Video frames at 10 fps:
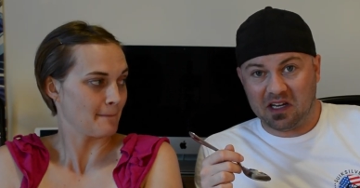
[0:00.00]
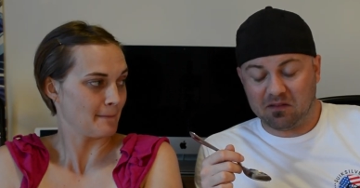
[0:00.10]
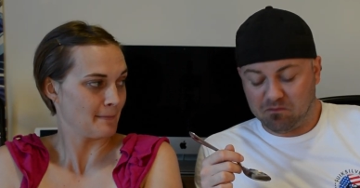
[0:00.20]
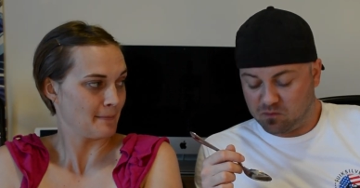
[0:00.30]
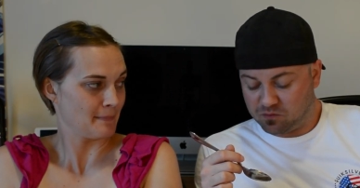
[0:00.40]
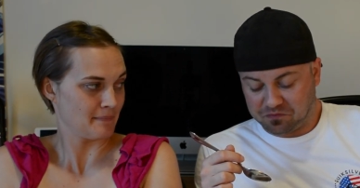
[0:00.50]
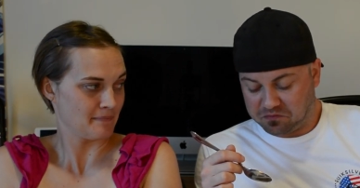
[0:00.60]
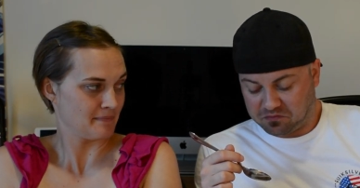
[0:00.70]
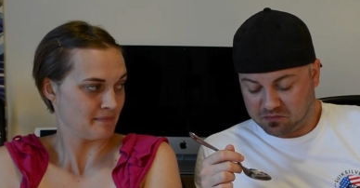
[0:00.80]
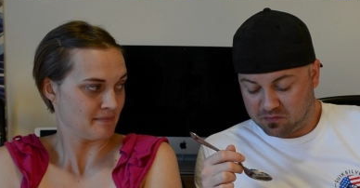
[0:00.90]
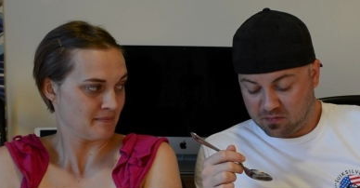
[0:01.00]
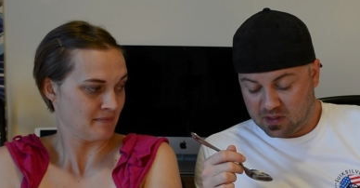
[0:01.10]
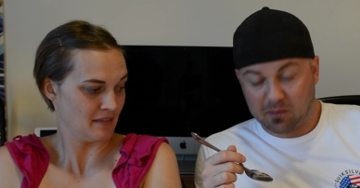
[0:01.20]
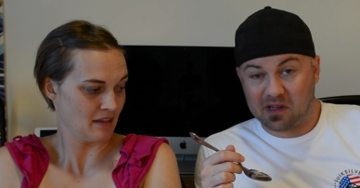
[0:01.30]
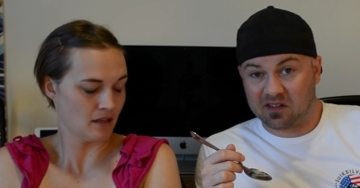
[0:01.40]
Speaker 1: eat it,
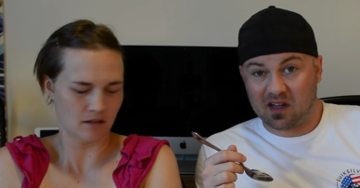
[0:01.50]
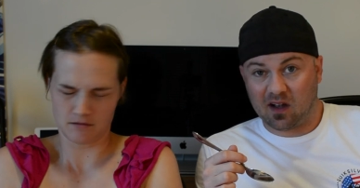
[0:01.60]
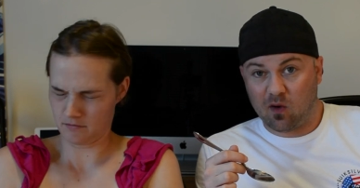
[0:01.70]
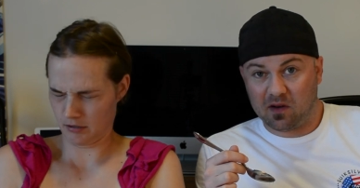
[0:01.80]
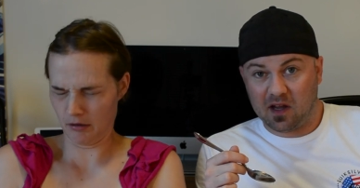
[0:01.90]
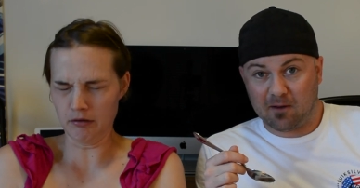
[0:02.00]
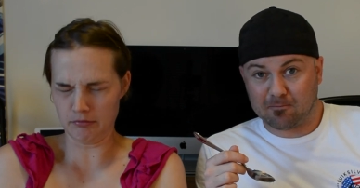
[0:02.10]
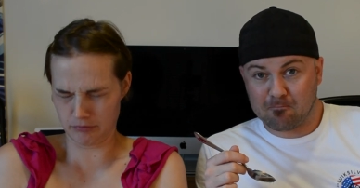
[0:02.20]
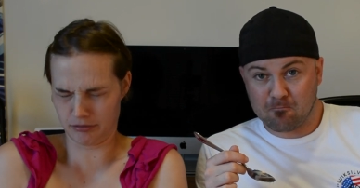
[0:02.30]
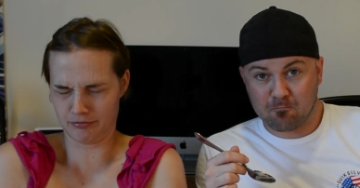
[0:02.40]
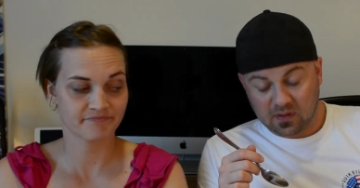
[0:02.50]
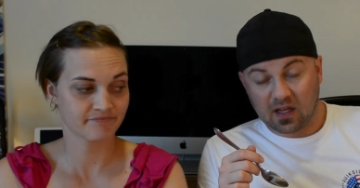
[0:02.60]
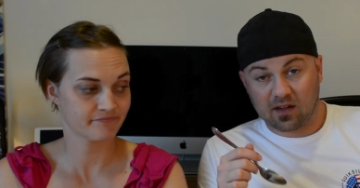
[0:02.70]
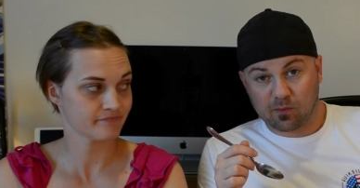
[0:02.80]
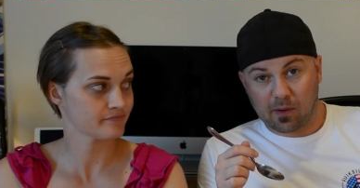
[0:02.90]
but that's not going down.
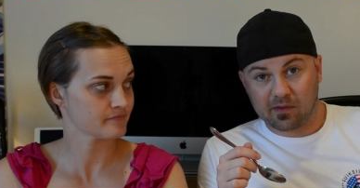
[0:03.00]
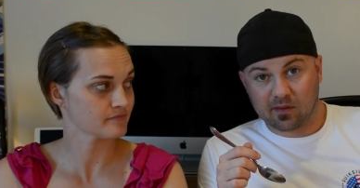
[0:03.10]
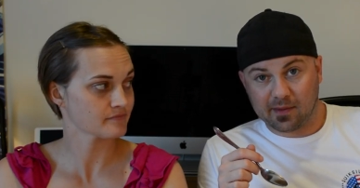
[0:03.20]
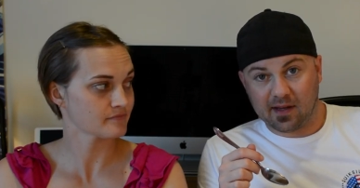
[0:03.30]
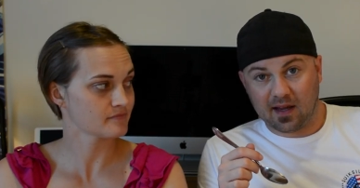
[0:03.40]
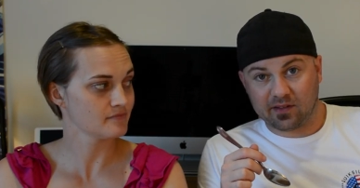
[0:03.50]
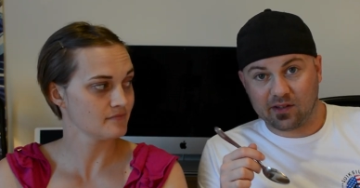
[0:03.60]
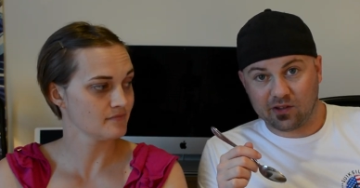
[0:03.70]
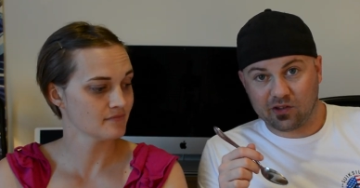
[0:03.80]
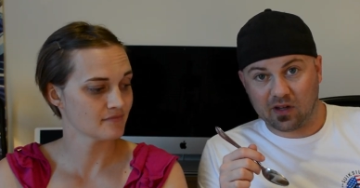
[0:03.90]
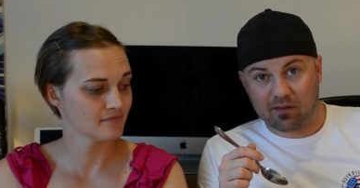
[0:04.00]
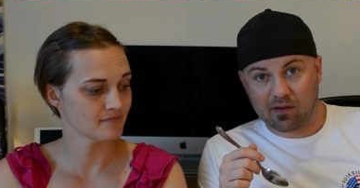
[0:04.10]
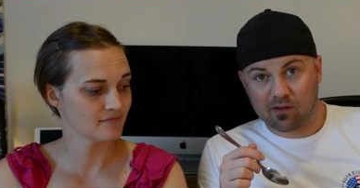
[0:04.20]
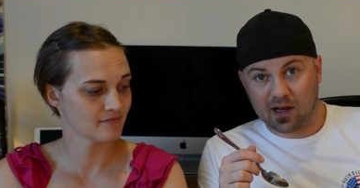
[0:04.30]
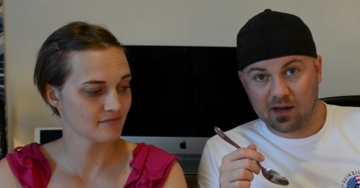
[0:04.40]
that is probably some of the nastiest shit I've
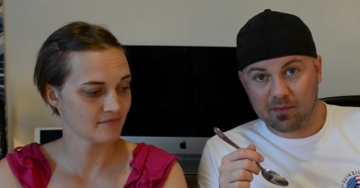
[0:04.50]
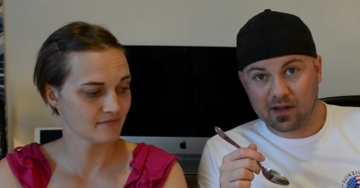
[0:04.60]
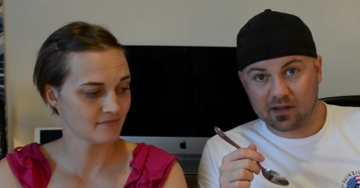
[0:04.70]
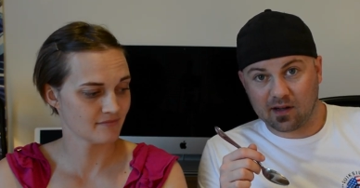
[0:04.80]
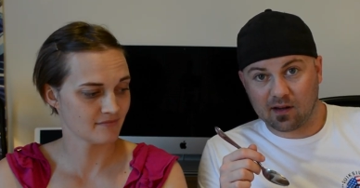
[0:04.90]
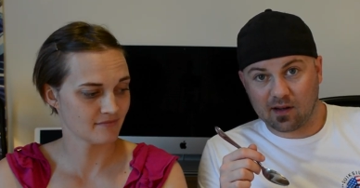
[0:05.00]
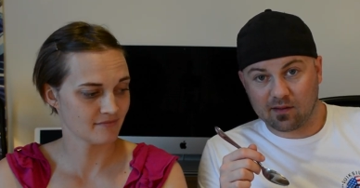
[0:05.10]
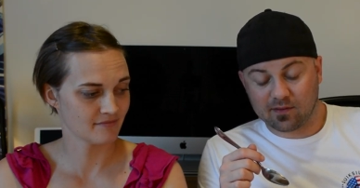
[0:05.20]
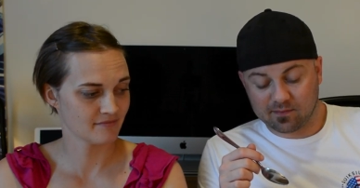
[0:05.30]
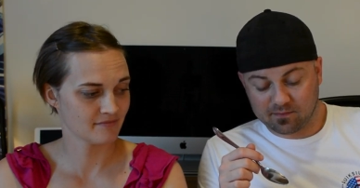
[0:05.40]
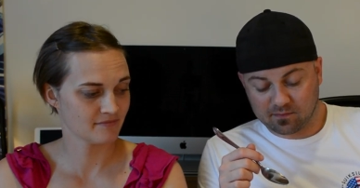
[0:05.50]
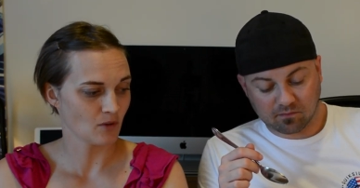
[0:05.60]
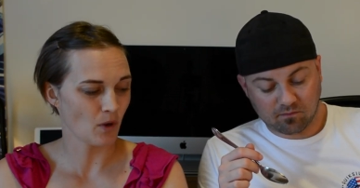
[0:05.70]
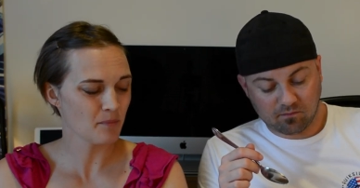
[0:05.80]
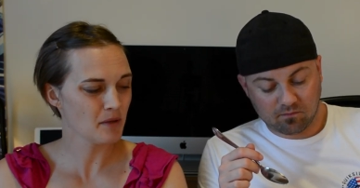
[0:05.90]
ever had in my entire life.
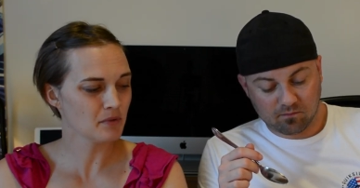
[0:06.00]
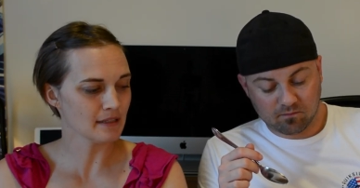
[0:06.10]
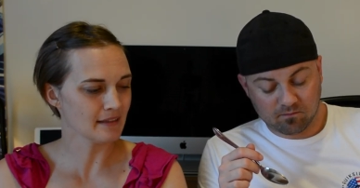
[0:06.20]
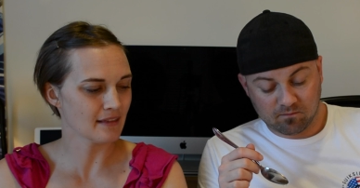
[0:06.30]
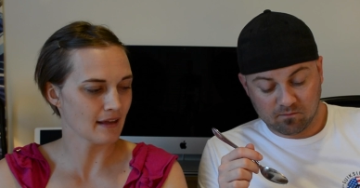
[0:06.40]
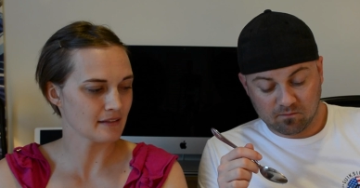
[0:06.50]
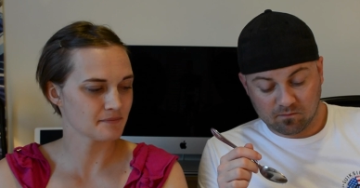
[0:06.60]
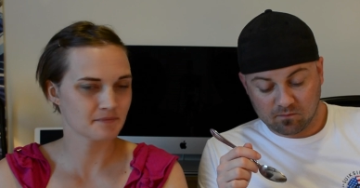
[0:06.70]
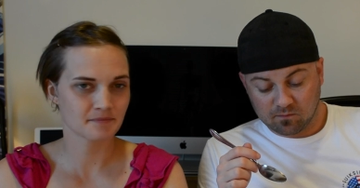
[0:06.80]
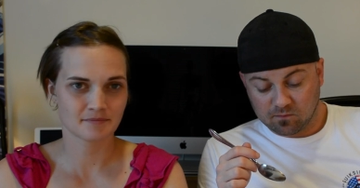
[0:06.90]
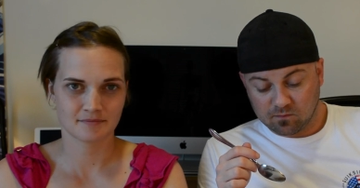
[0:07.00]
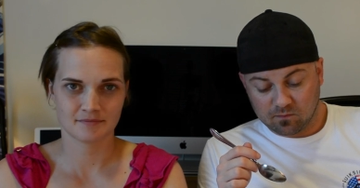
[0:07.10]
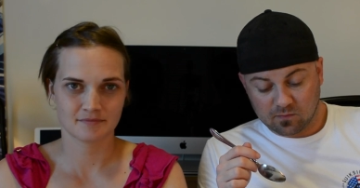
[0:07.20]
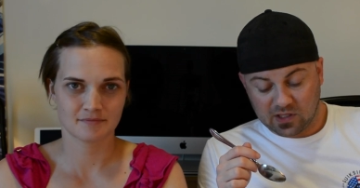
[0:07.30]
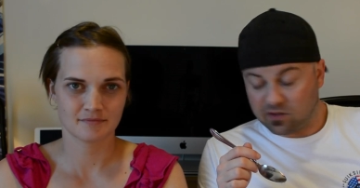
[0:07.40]
Speaker 2: Why do people eat that?
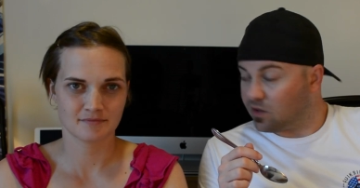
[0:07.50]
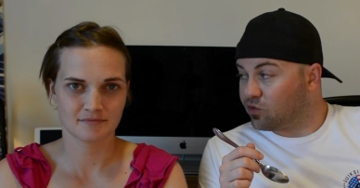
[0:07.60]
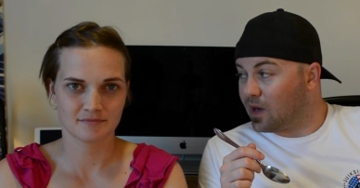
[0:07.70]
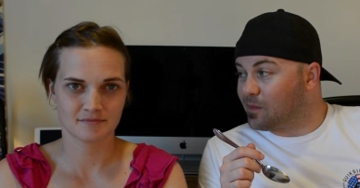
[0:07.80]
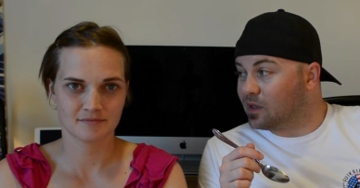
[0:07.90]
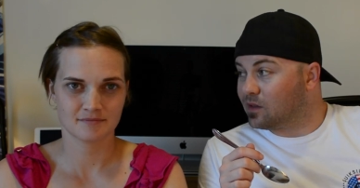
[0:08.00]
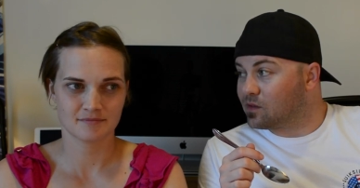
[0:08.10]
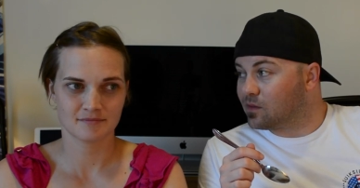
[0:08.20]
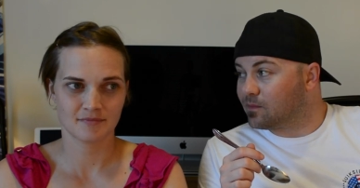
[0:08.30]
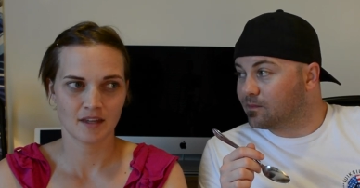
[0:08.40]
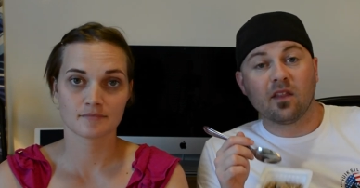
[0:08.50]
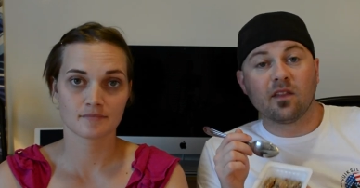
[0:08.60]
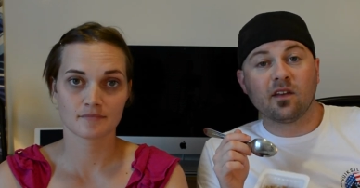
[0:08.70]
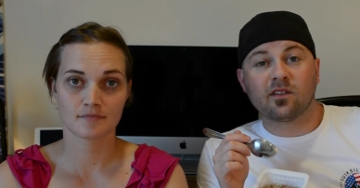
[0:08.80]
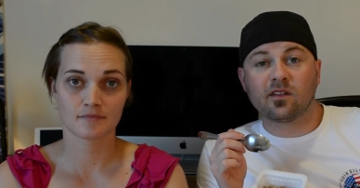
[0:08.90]
Speaker 1: Because they're Japanese.
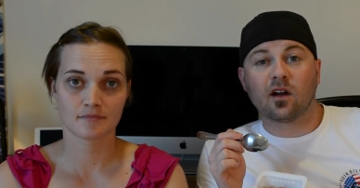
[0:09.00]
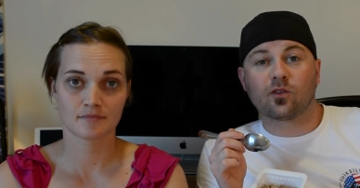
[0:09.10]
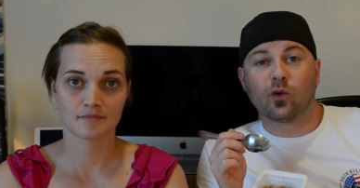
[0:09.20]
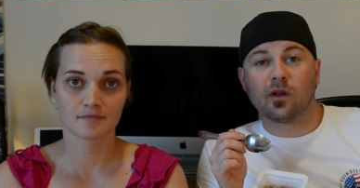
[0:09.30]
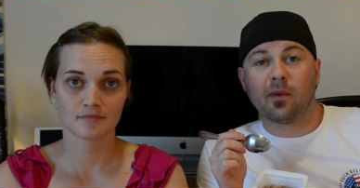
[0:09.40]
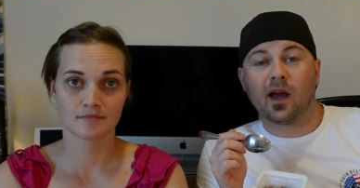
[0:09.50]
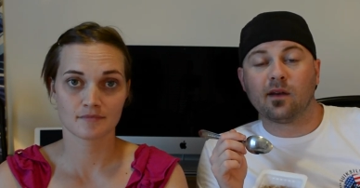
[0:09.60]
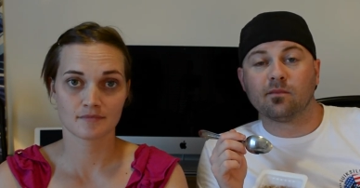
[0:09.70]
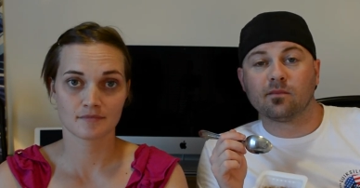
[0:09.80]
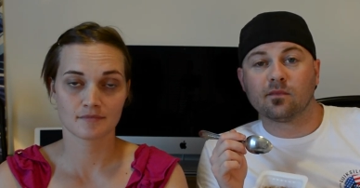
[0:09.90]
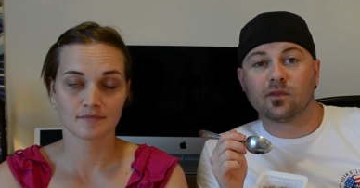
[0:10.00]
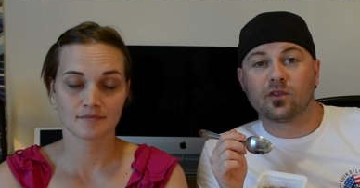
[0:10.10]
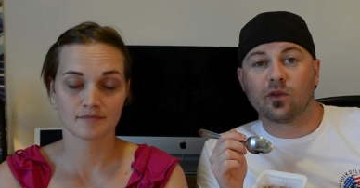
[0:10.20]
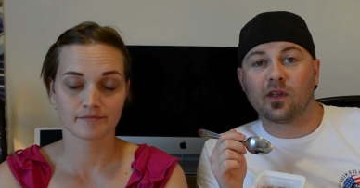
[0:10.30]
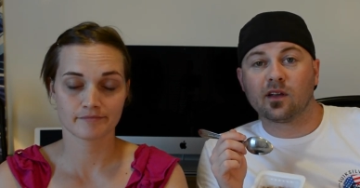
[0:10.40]
This sucked really bad.
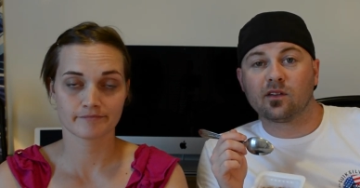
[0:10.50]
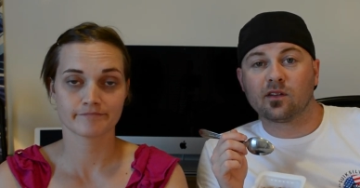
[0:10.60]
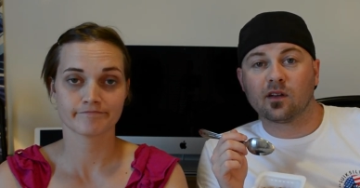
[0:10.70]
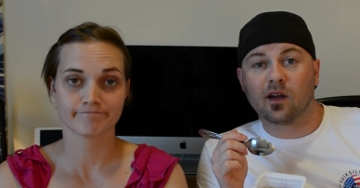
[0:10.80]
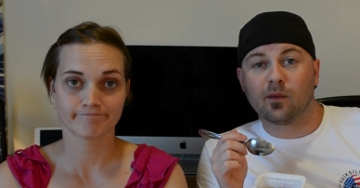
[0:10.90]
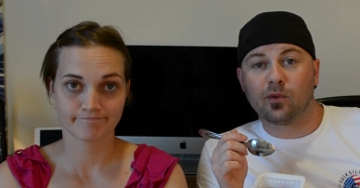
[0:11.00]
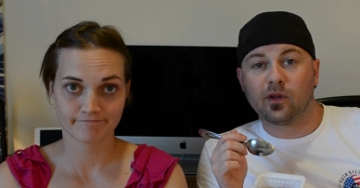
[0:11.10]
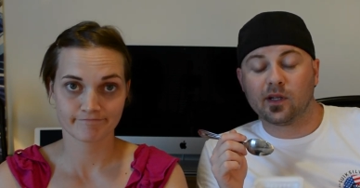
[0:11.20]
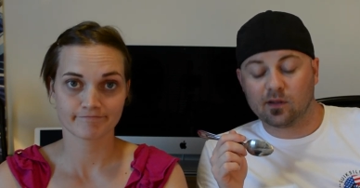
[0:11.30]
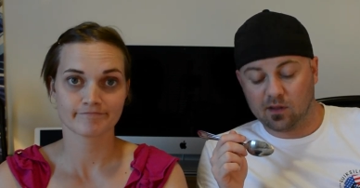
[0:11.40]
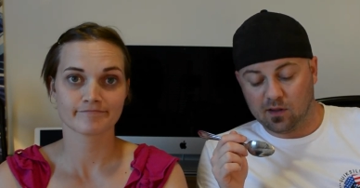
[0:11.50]
So thanks, uh, Pulley,